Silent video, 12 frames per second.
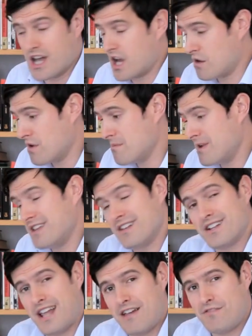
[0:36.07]
And we mean
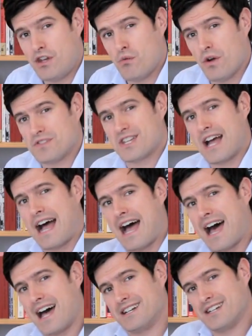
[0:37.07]
that if you want to
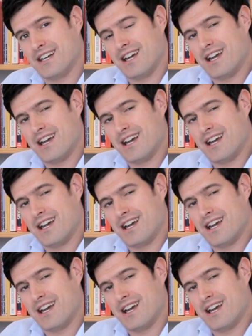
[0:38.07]
add